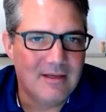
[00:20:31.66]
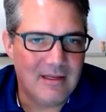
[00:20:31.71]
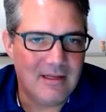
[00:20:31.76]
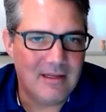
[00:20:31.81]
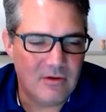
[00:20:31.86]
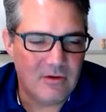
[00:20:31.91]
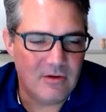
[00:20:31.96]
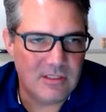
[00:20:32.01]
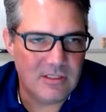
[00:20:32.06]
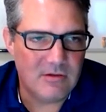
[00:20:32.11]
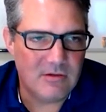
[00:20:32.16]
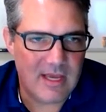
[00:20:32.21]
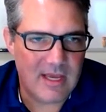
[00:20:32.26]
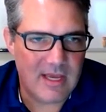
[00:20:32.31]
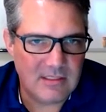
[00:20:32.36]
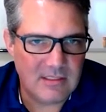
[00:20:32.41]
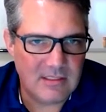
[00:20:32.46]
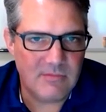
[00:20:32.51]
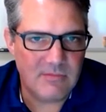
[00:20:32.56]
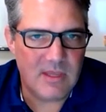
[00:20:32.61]
You know, and so
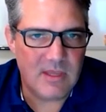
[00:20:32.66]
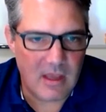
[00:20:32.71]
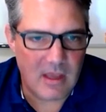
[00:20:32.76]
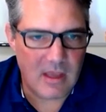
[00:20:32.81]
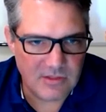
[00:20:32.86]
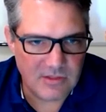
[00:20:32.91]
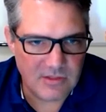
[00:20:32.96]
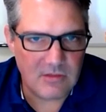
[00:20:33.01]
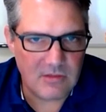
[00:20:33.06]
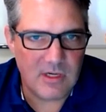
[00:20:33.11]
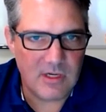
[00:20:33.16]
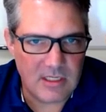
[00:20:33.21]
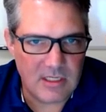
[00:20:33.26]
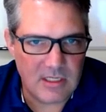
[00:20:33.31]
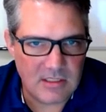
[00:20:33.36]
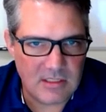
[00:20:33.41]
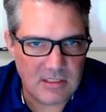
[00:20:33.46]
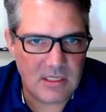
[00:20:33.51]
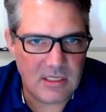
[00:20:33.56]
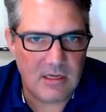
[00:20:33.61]
that's something else that we're going
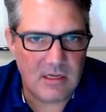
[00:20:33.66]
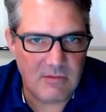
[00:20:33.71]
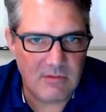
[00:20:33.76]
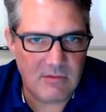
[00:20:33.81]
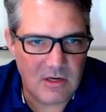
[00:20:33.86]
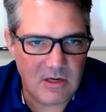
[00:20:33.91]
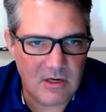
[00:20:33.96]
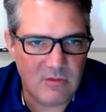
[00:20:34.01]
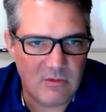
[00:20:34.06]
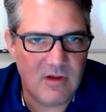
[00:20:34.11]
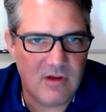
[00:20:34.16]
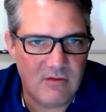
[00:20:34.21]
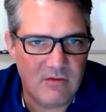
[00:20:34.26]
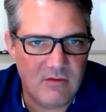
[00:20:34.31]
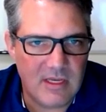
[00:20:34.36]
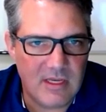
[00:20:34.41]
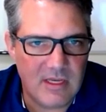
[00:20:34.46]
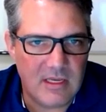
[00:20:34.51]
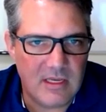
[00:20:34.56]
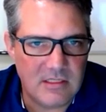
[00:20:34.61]
to see, you know,
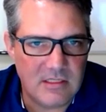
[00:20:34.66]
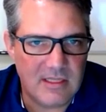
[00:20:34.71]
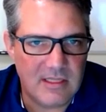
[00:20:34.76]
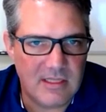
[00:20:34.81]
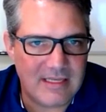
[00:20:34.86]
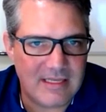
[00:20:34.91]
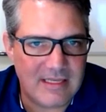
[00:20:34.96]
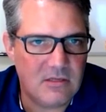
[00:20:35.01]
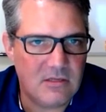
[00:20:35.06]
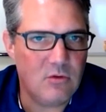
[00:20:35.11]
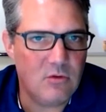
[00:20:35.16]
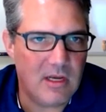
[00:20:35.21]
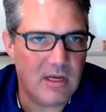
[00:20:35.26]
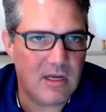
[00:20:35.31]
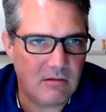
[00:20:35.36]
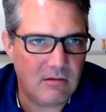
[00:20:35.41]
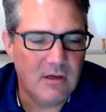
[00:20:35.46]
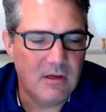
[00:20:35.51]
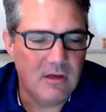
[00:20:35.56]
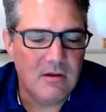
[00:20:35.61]
evolving, is that
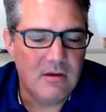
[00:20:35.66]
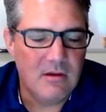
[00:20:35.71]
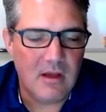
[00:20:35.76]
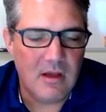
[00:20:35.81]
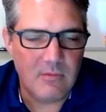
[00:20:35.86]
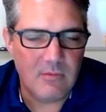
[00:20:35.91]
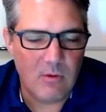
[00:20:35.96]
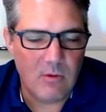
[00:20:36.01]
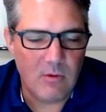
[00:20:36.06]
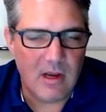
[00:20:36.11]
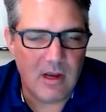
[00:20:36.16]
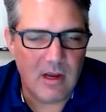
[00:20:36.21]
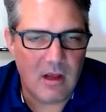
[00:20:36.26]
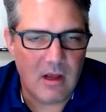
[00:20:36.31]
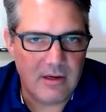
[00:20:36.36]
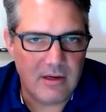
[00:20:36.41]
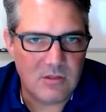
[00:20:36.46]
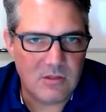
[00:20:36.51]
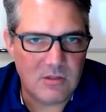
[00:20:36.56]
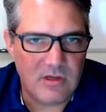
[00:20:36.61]
tuning um, going
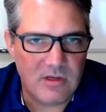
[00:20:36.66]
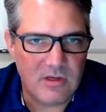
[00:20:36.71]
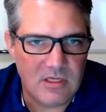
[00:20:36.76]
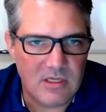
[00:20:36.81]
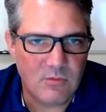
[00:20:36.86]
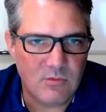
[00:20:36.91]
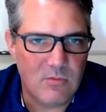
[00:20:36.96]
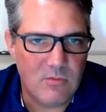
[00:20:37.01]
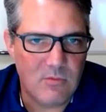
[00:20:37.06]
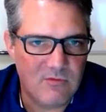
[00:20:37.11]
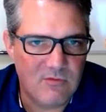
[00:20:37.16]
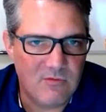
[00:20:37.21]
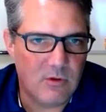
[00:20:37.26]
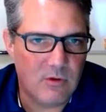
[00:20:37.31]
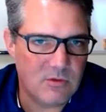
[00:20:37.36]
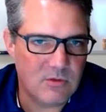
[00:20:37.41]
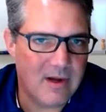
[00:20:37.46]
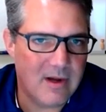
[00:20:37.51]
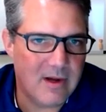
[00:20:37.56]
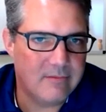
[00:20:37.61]
on as we as we move
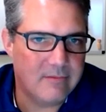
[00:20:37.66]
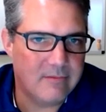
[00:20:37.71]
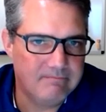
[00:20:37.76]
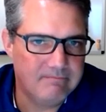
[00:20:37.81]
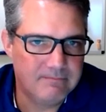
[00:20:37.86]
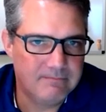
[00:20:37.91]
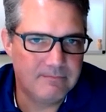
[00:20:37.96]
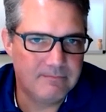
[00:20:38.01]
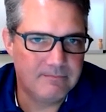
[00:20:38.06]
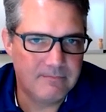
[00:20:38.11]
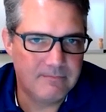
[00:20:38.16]
forward as well.